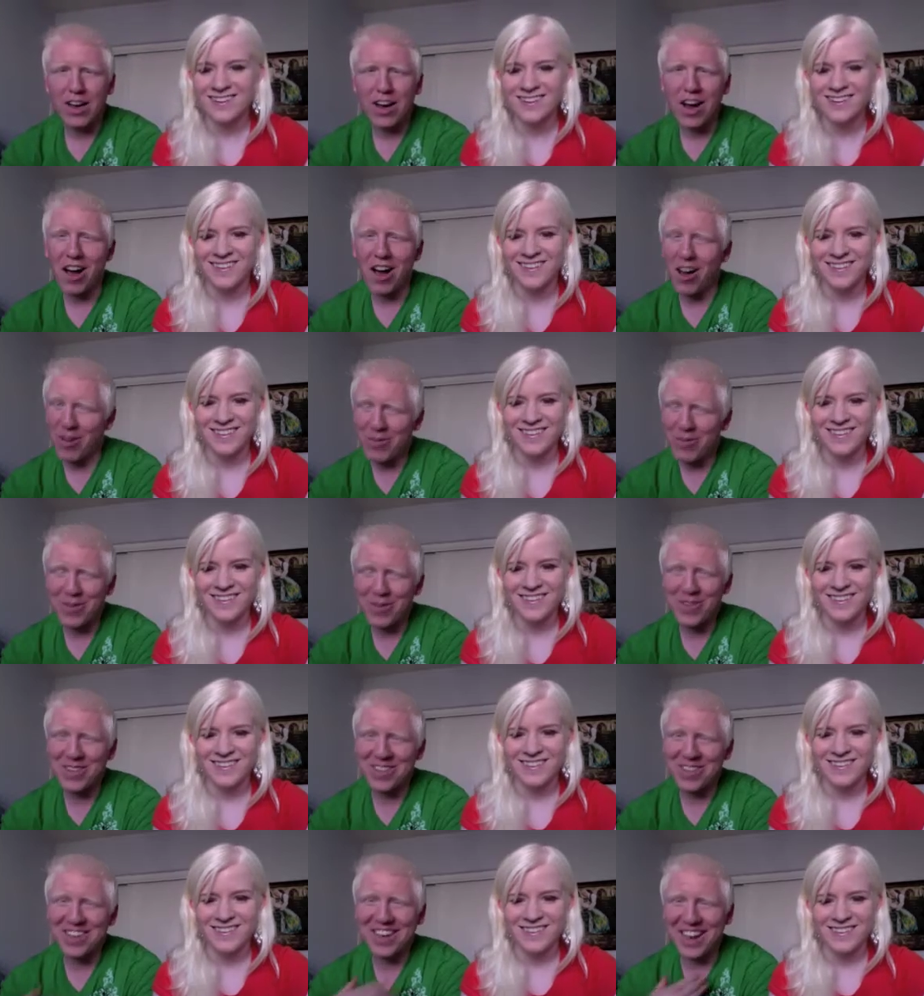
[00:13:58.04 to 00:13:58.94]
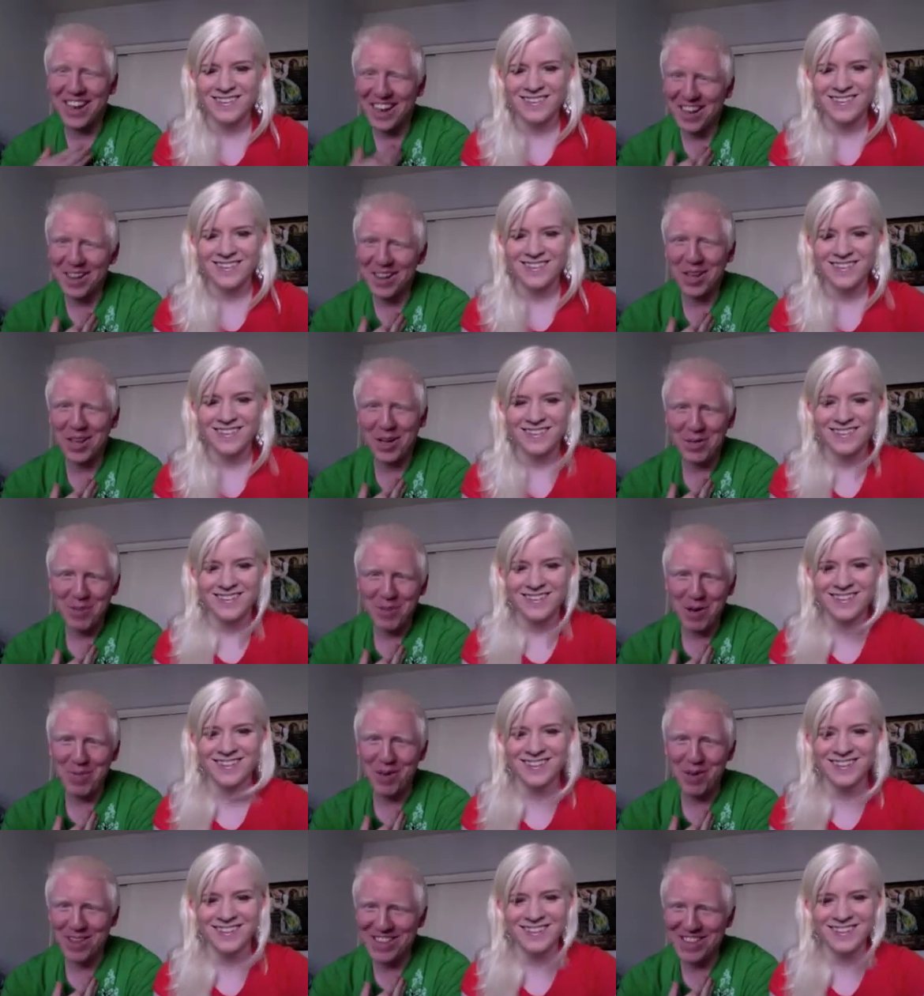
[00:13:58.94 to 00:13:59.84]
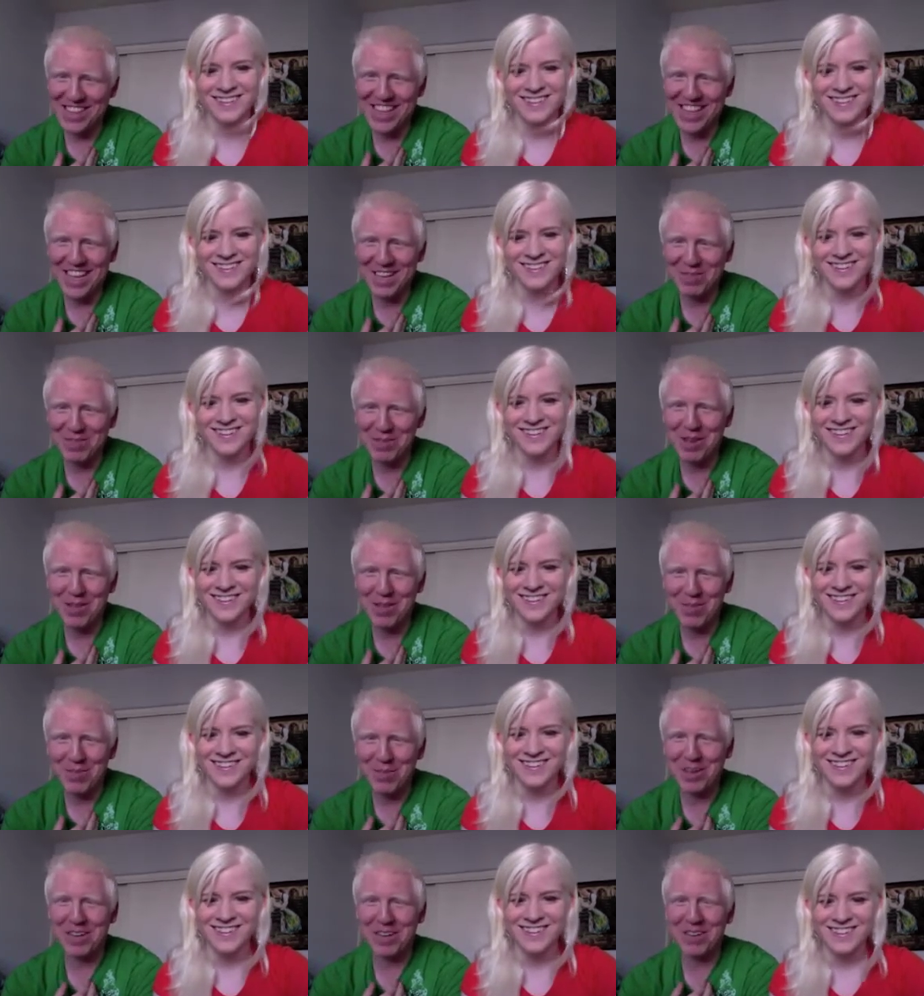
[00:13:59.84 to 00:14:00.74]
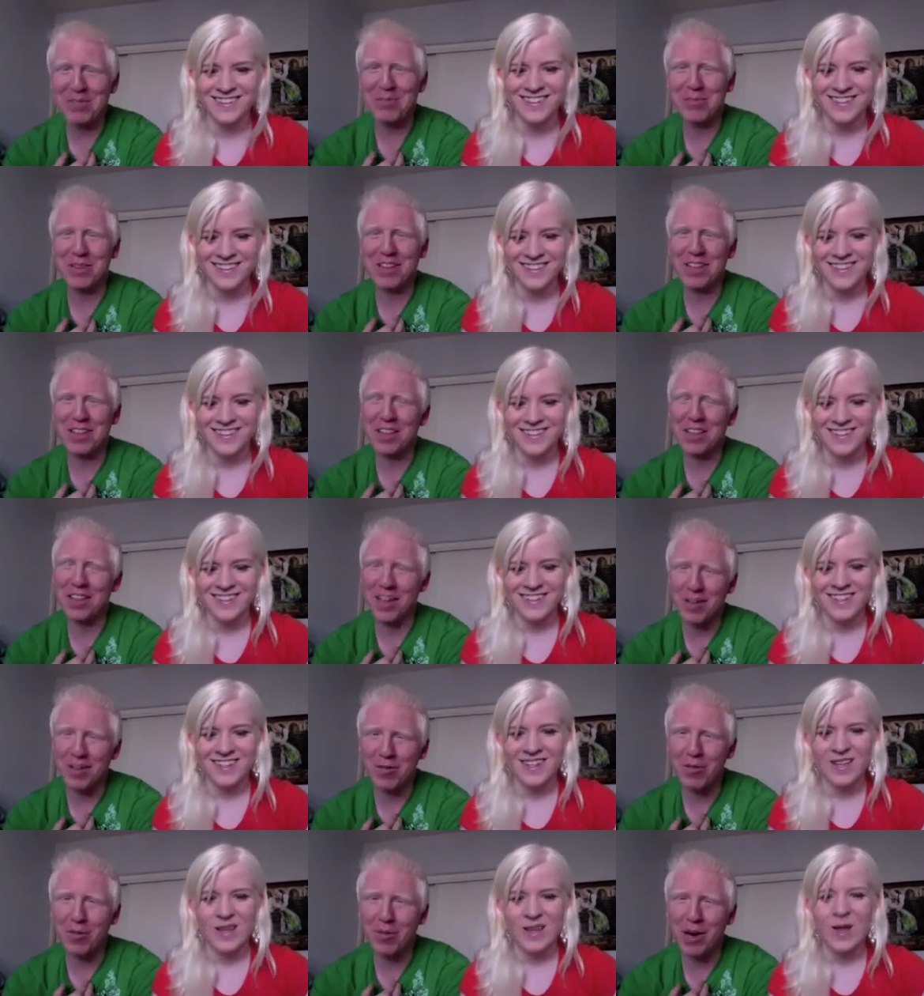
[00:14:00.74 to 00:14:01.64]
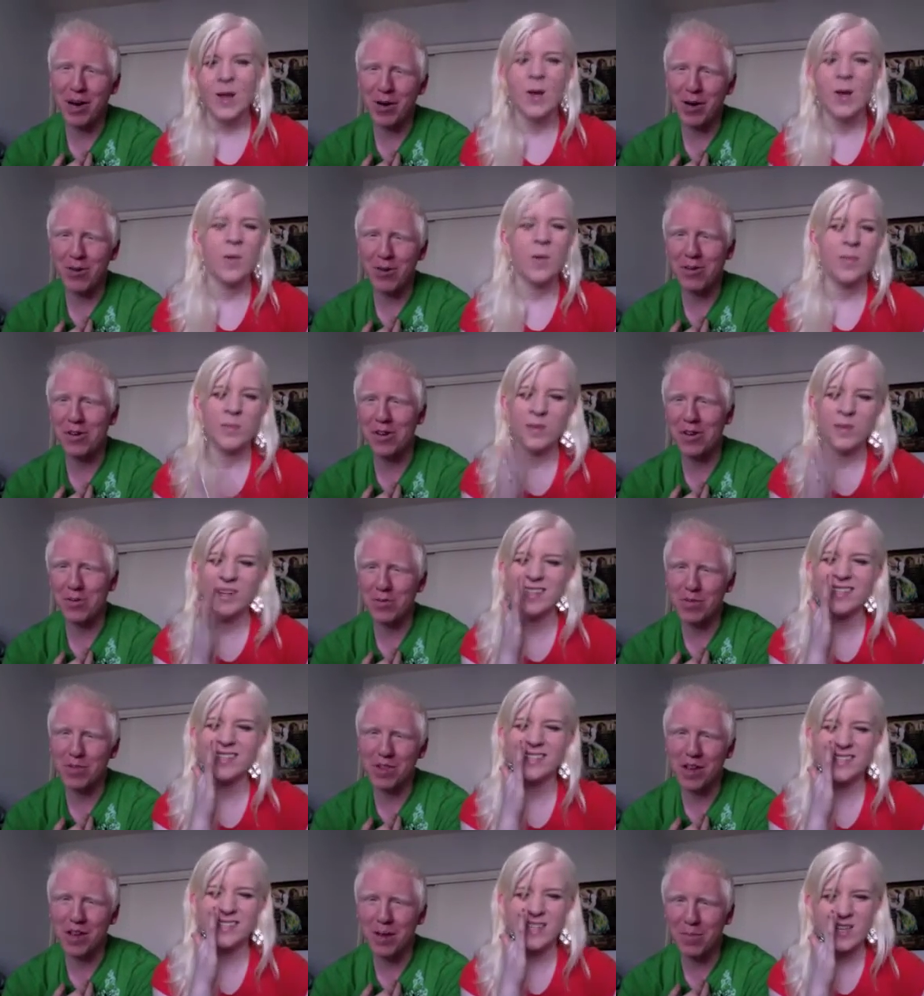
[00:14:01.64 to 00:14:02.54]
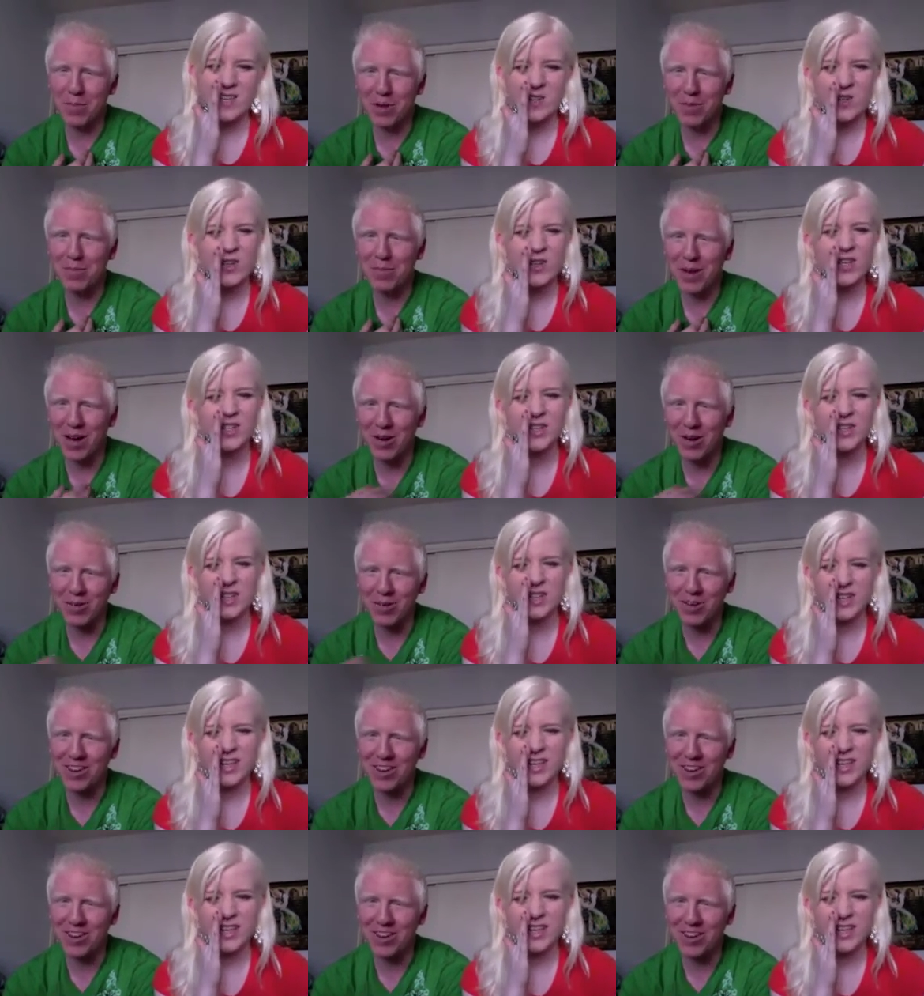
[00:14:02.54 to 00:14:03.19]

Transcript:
Speaker 1: obviously I like my Mustang much better because the extra power but and stopping secretly, power.